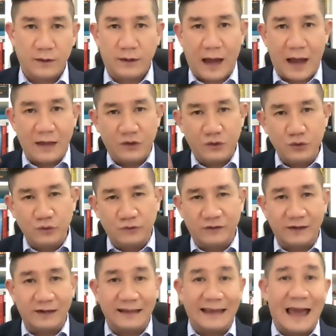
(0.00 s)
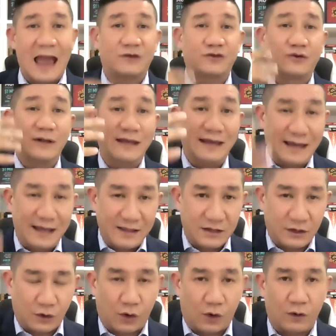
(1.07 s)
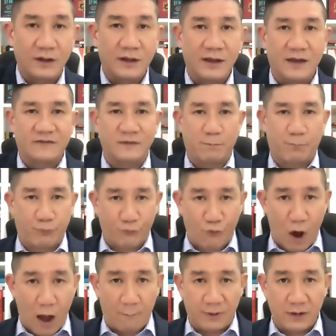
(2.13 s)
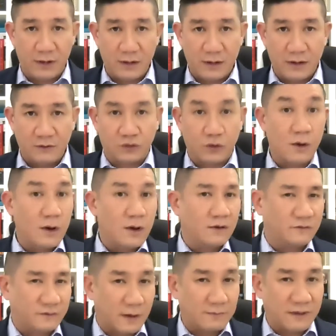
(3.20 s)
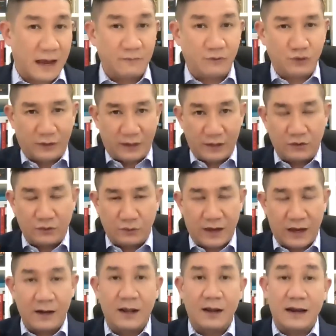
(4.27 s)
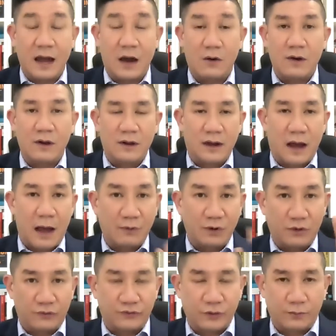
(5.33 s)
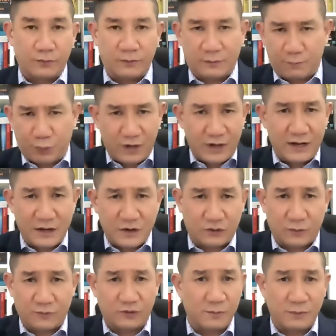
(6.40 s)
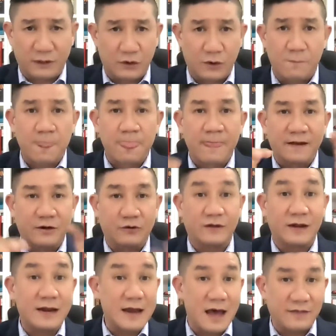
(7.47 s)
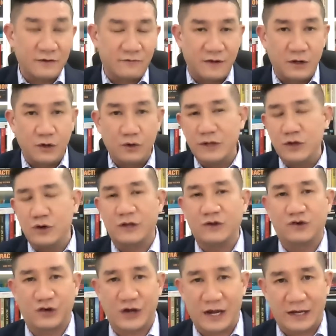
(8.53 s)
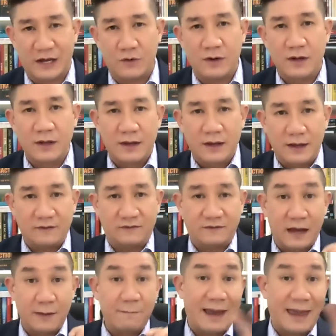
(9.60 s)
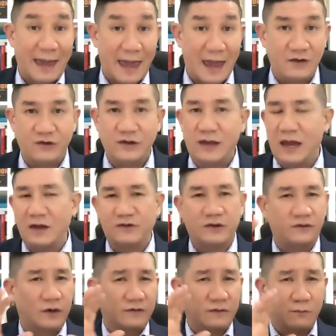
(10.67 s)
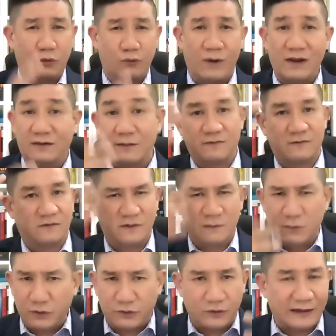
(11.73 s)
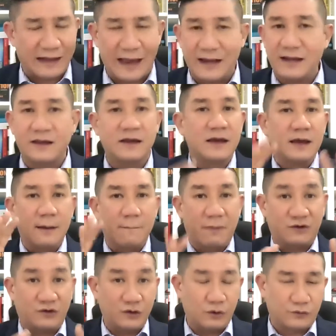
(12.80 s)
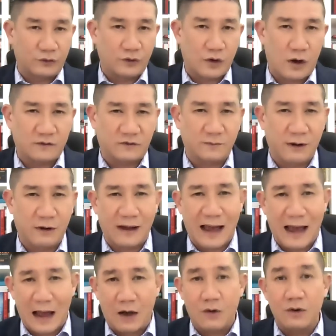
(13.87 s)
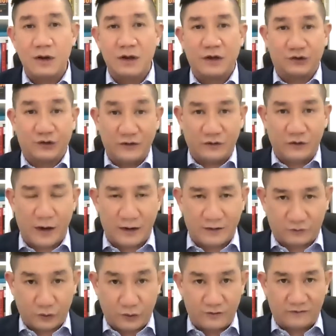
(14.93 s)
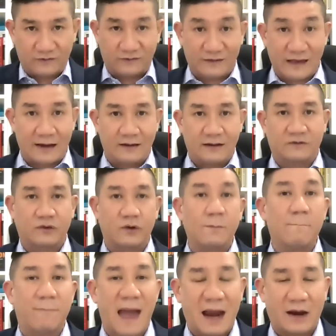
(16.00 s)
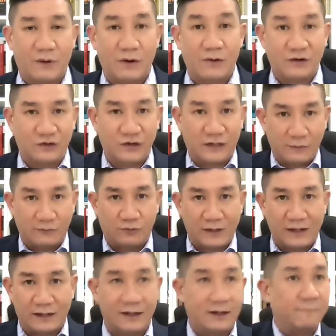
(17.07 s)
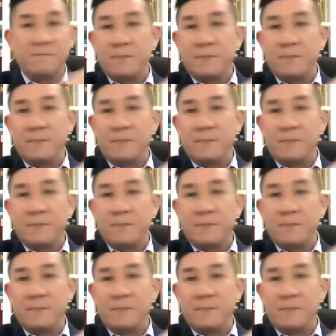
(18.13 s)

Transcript: I use it actually in the call. It's a prompt. So sometimes you can do that. Now, I'm going to also put in the description below, there's another video that you can check out. It's done by Angie. Angie's got some great tips similar to lighting, but she also talks about how she's got a certain set, a certain background that she keeps really clean.